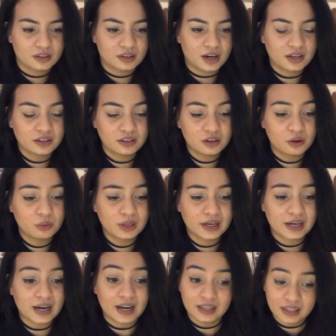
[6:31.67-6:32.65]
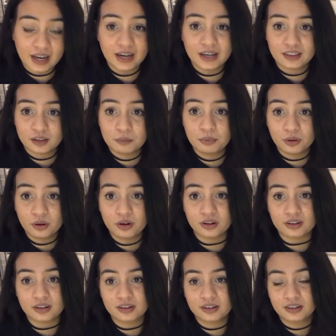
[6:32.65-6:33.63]
I don't know, like, I like the
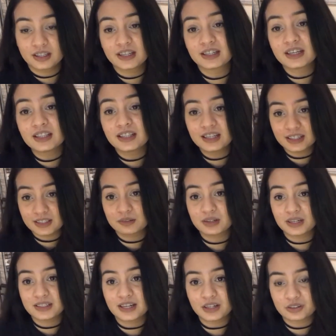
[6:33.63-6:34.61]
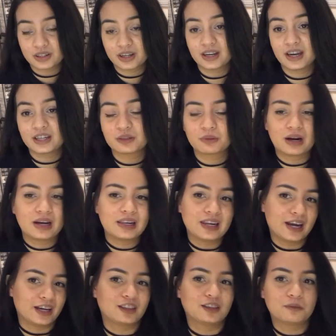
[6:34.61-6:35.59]
book. And this is actually a case where I
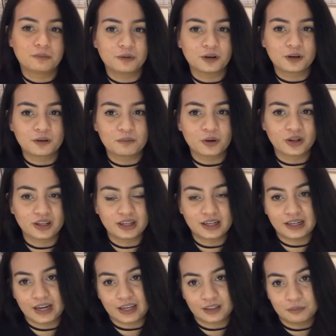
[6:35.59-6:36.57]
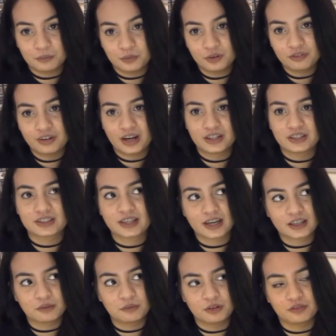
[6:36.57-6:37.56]
like the book more than I like the movie. I just
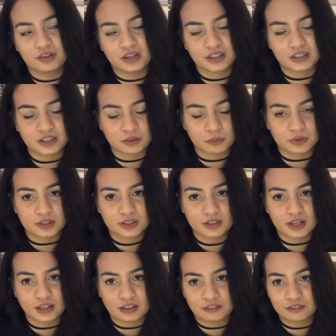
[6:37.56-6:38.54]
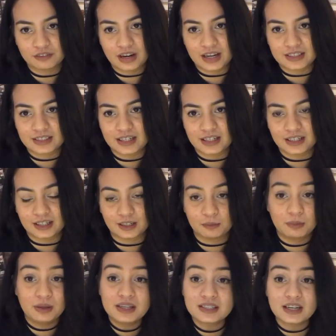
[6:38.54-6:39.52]
like the movie because it was kind of aesthetically
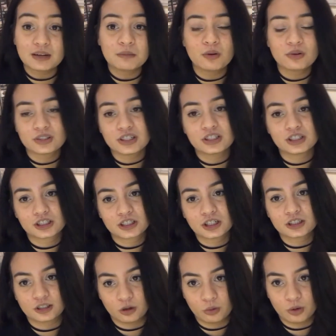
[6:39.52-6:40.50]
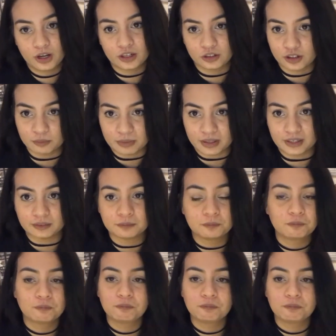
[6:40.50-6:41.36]
pleasing, mostly just because Logan Lerman.